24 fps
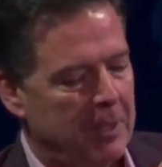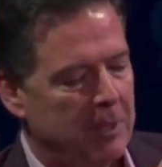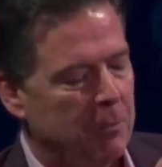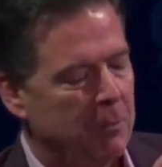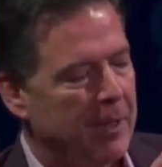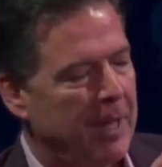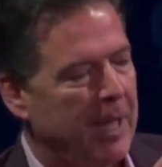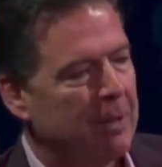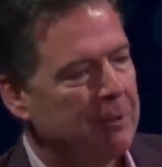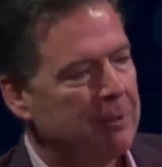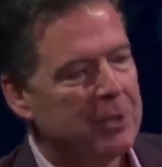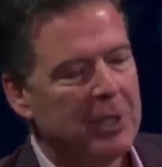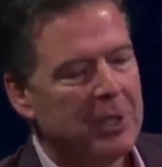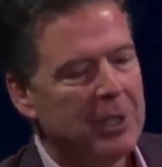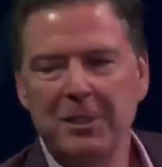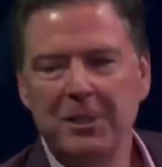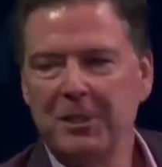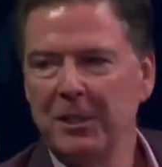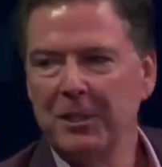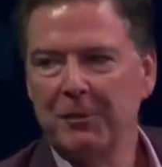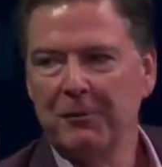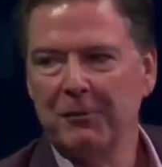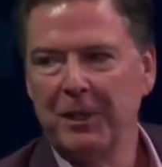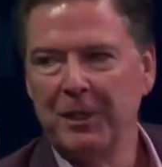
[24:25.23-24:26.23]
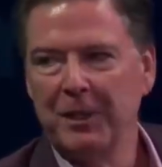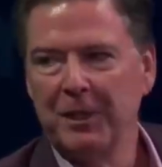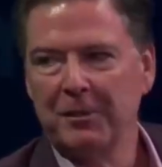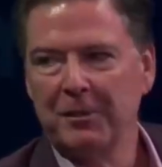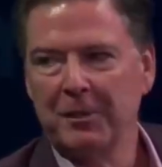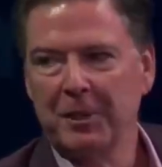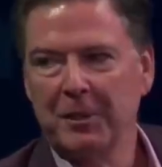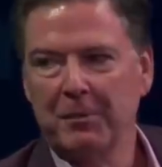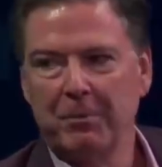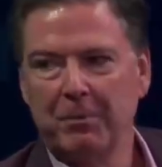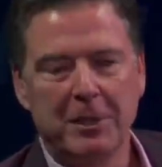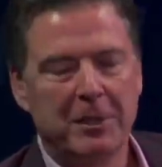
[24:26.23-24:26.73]
without changing his facial
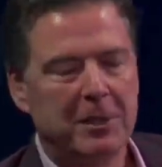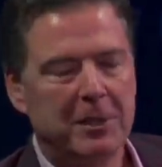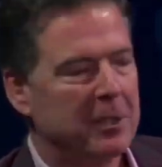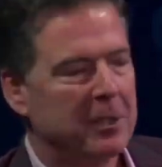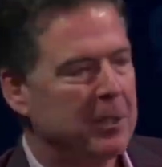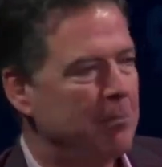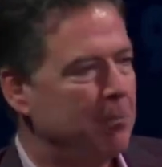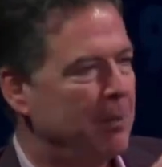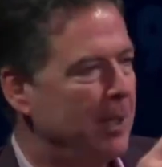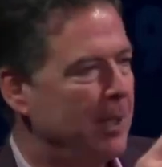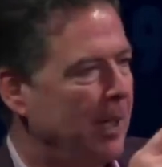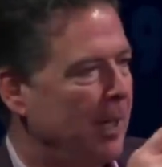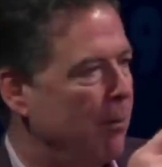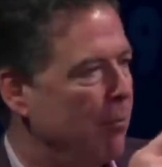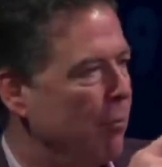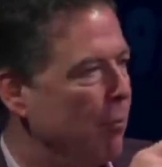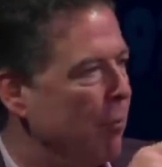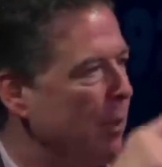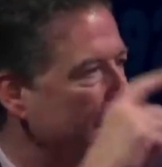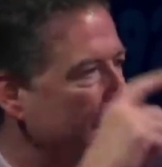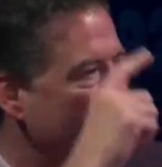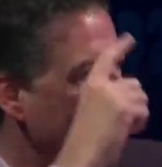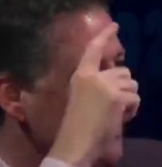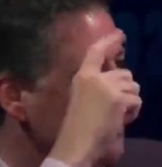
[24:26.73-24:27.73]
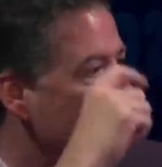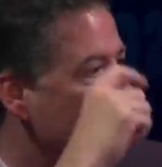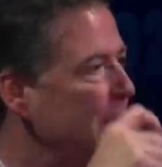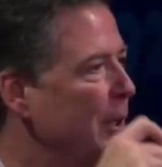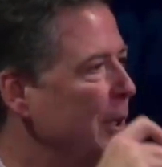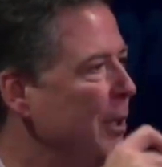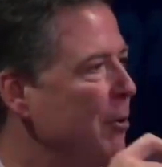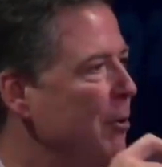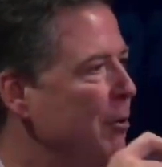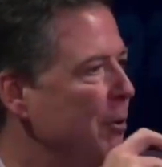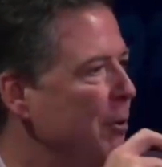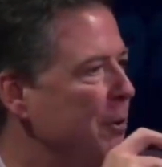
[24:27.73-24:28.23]
expression to me and raised and
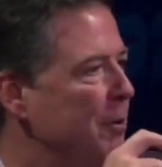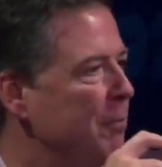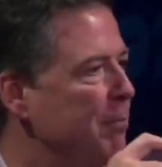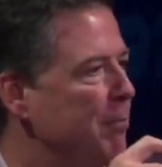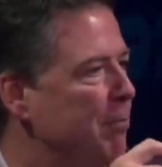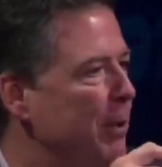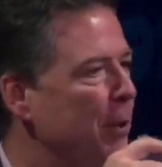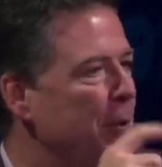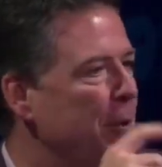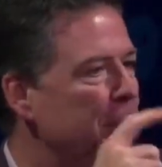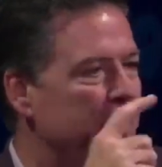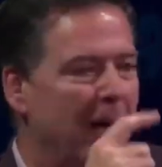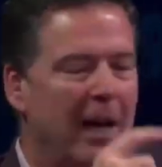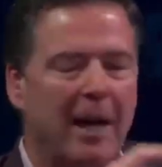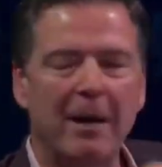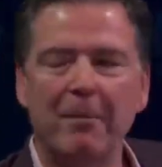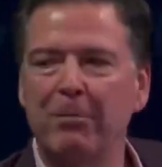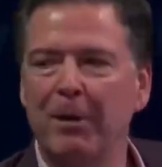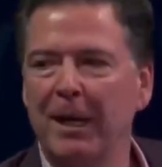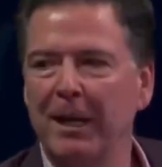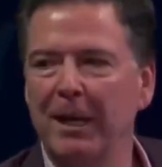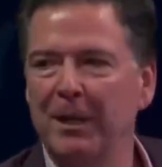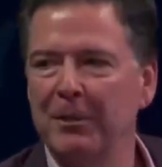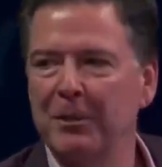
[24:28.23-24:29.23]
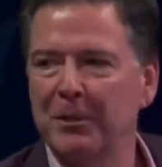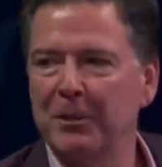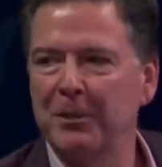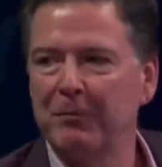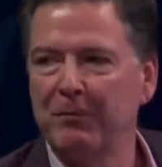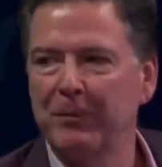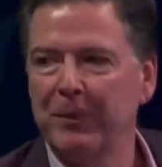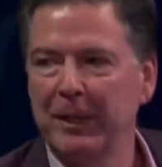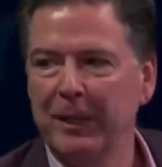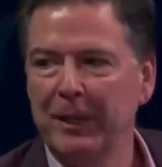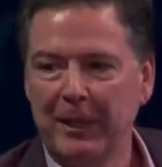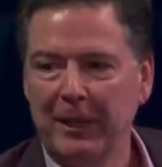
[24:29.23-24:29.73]
lowered both eyebrows
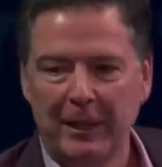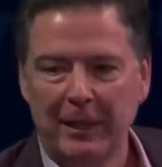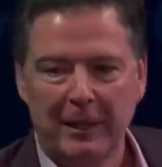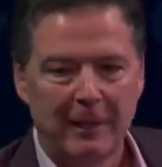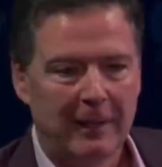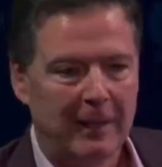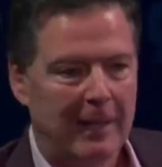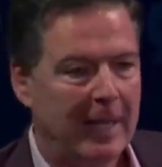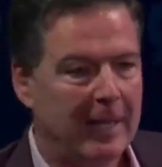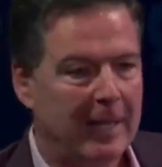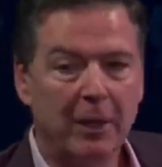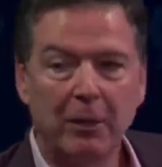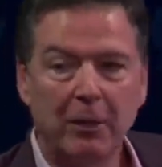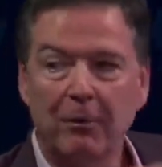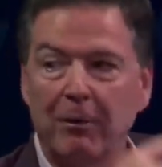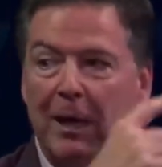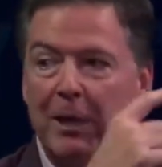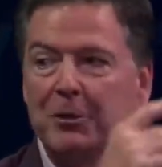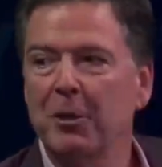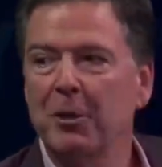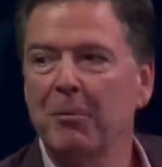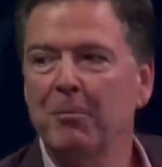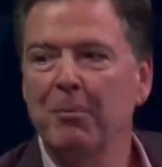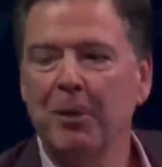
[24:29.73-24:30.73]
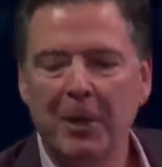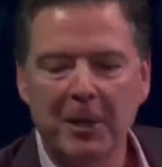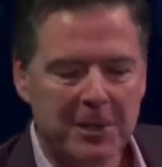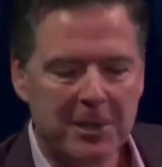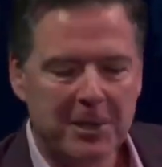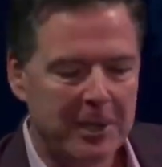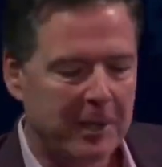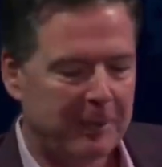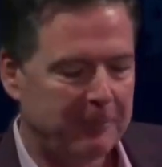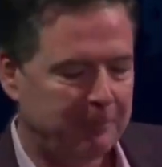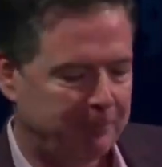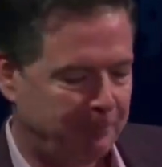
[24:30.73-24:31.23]
like a Groucho Marx
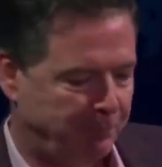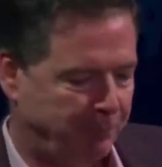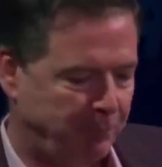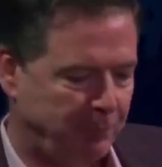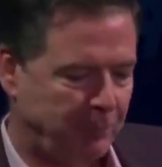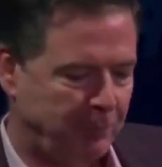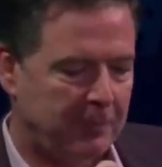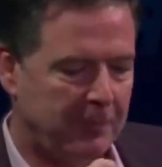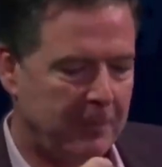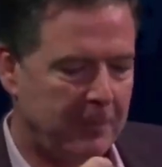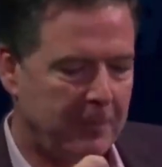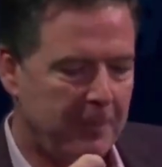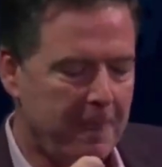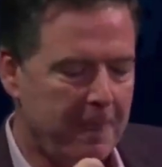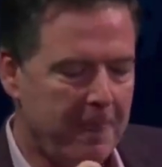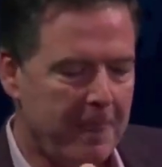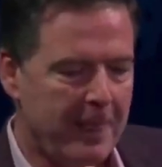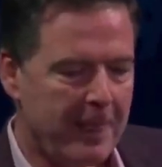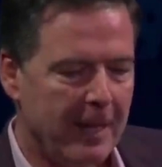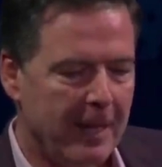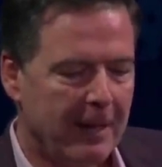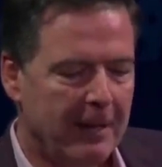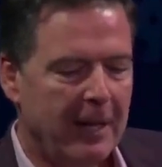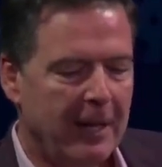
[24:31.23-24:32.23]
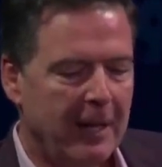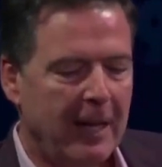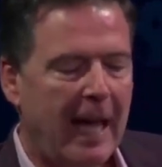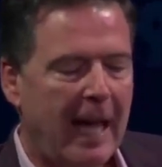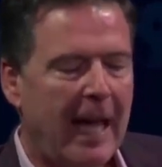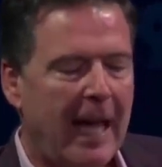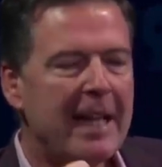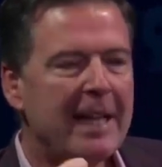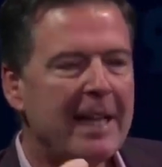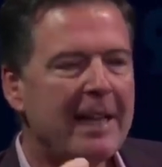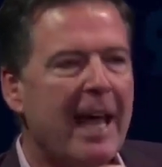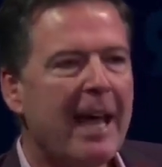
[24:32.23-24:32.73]
thing.
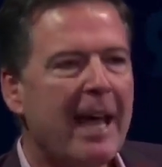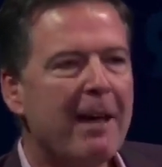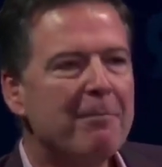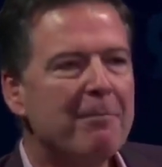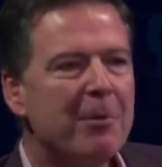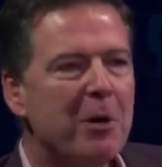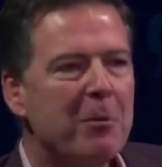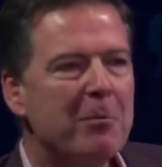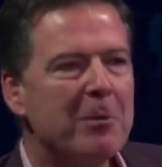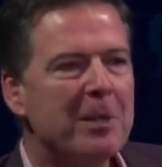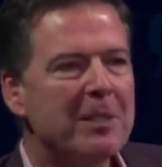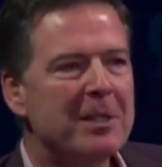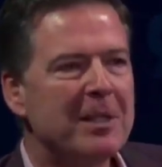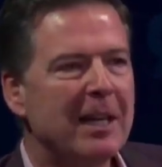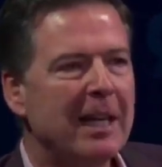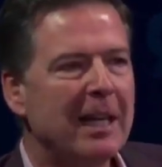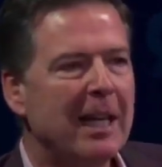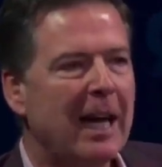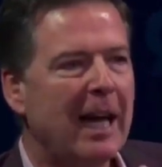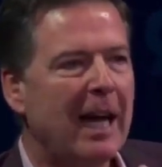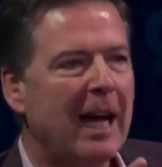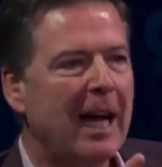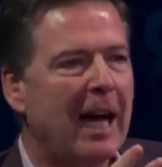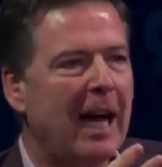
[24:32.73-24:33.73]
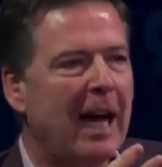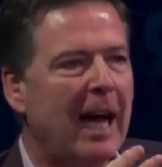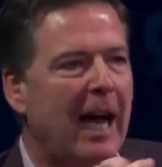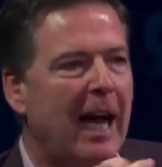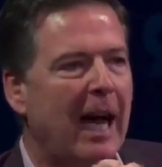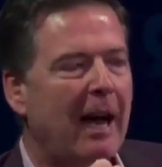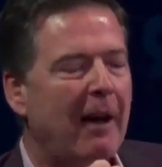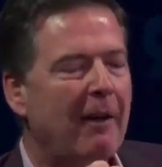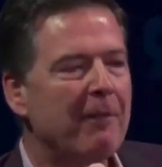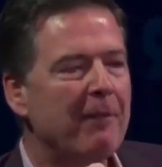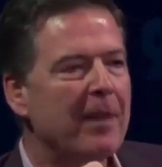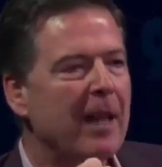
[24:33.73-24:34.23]
And in that moment,
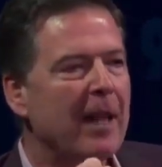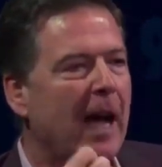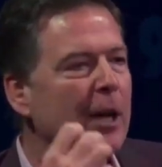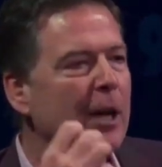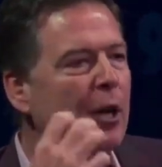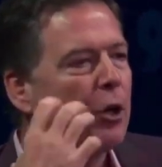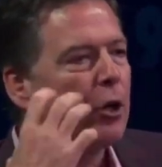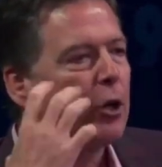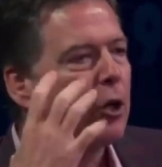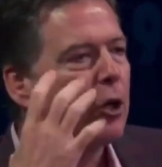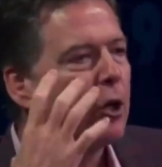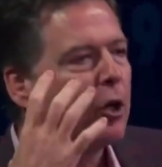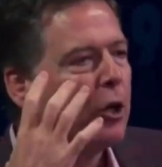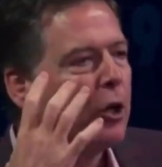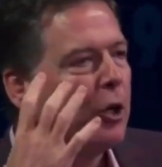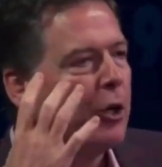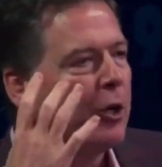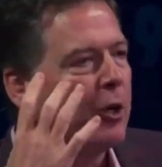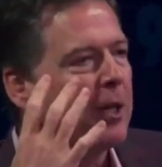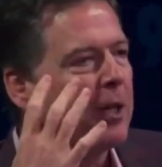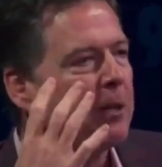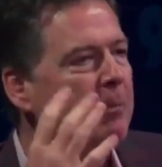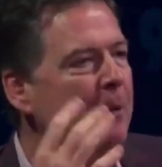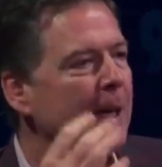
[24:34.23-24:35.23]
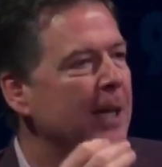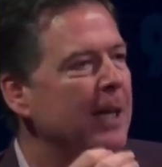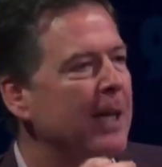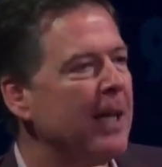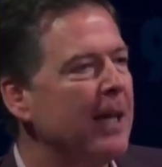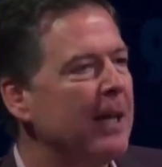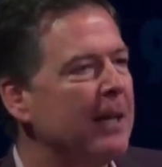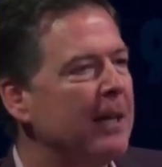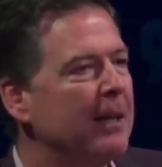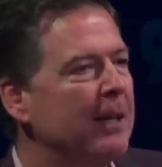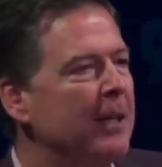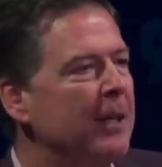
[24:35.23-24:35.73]
I heard in my
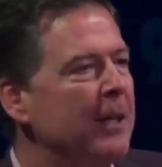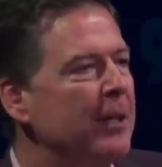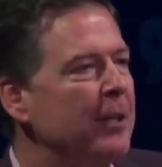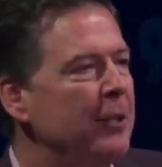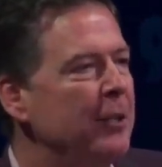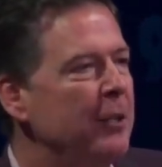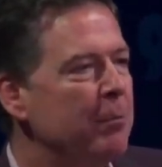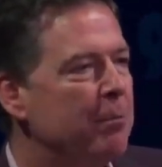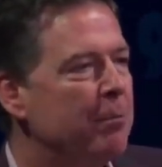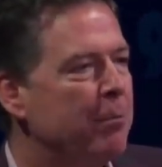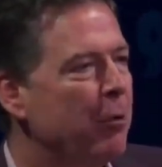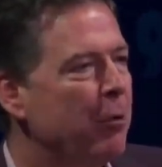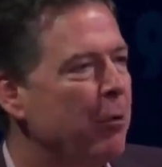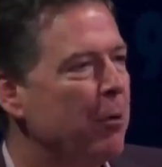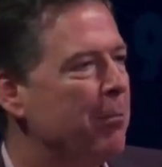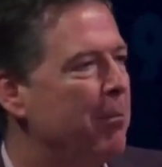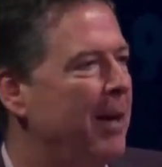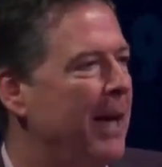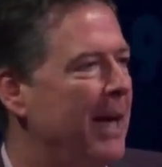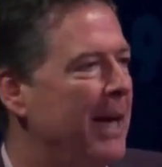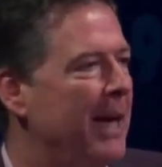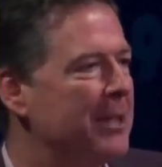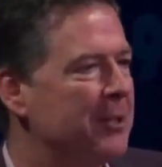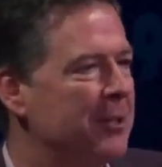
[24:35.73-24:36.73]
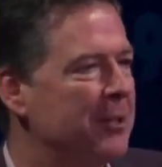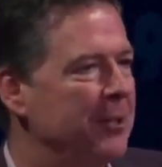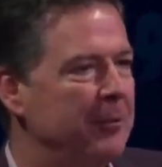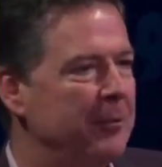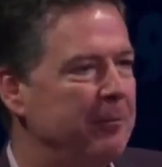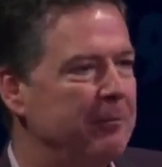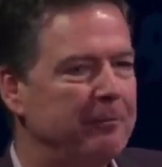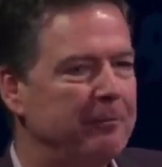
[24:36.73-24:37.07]
head, you poor bastard.